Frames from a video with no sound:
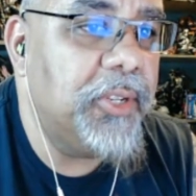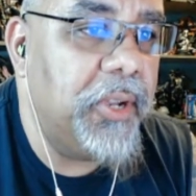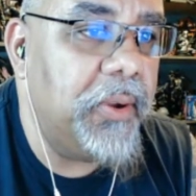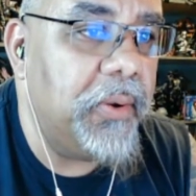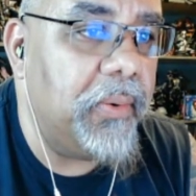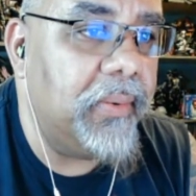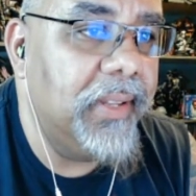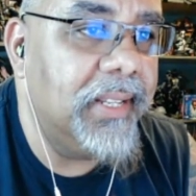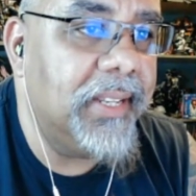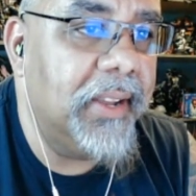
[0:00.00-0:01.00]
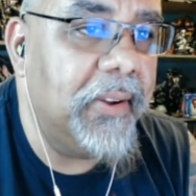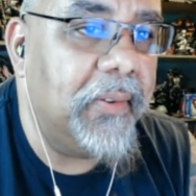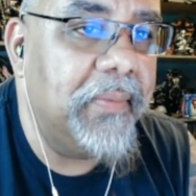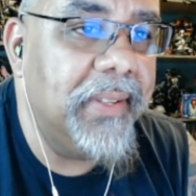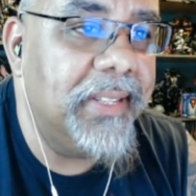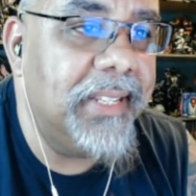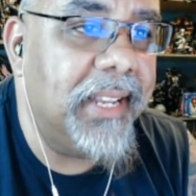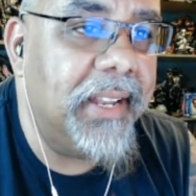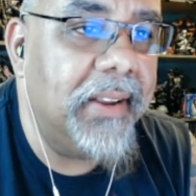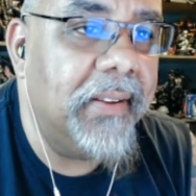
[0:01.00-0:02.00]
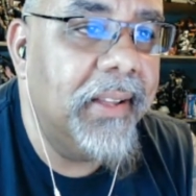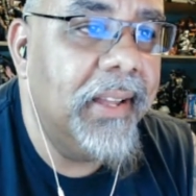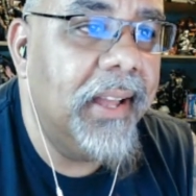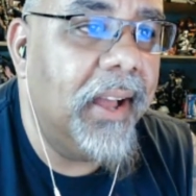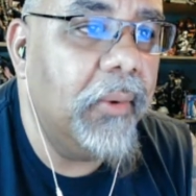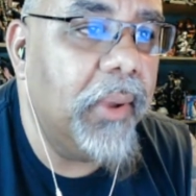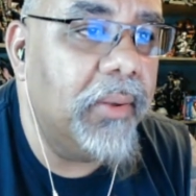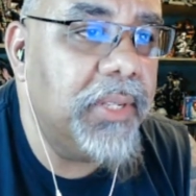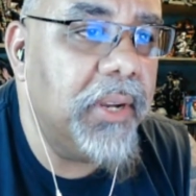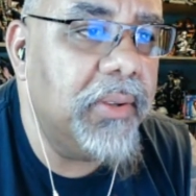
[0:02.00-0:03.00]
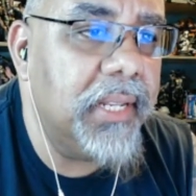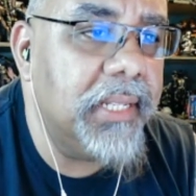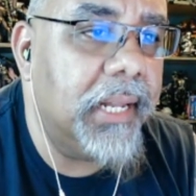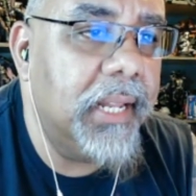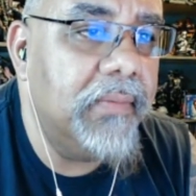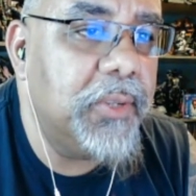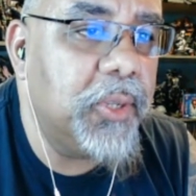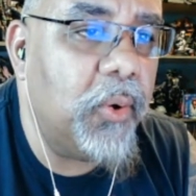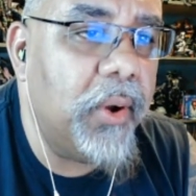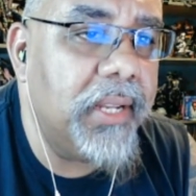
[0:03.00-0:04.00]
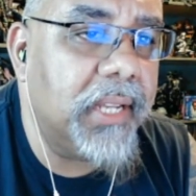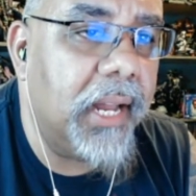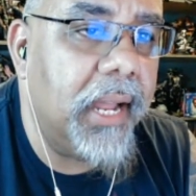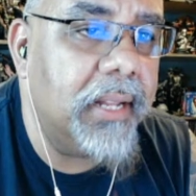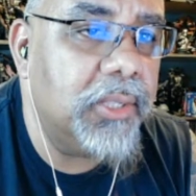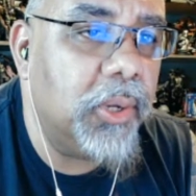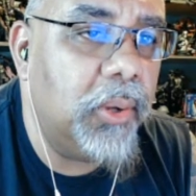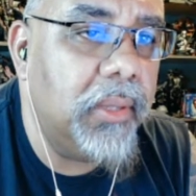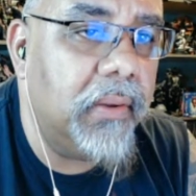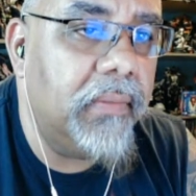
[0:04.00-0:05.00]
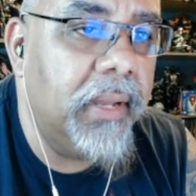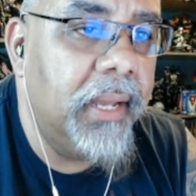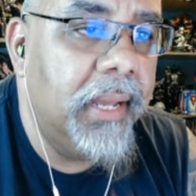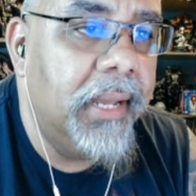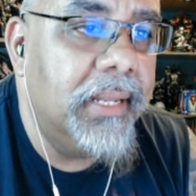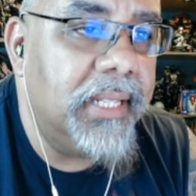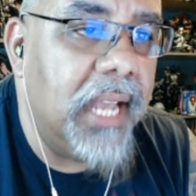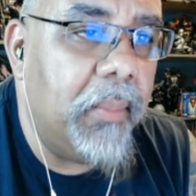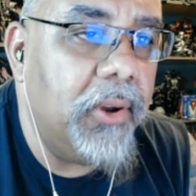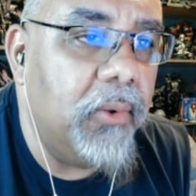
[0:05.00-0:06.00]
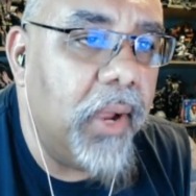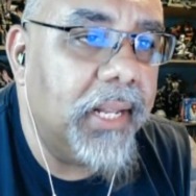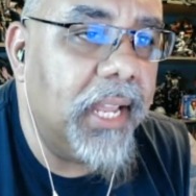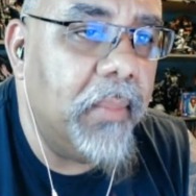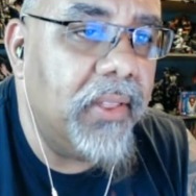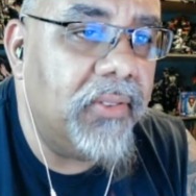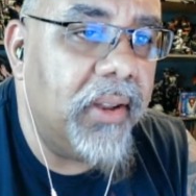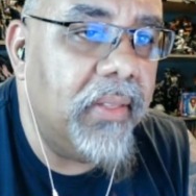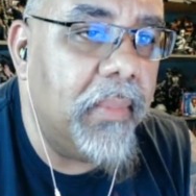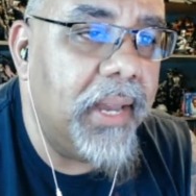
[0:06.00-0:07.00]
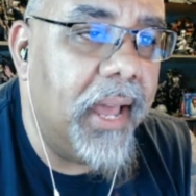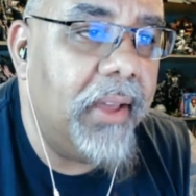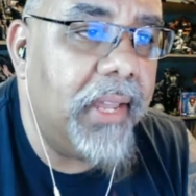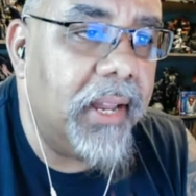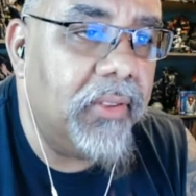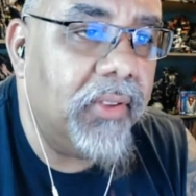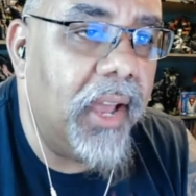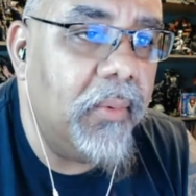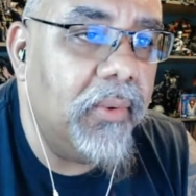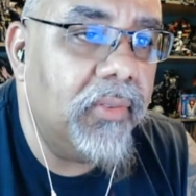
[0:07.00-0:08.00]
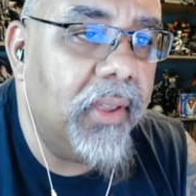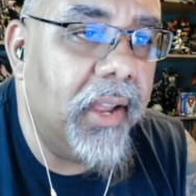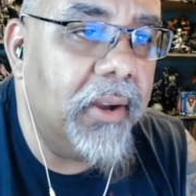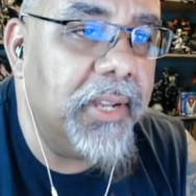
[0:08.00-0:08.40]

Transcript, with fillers: two? Let's go, let's see here. Uh, here we go. Zero says, I love the story Scott Adkins told of Sammo directing him on the set of The Medallion as Scott was scared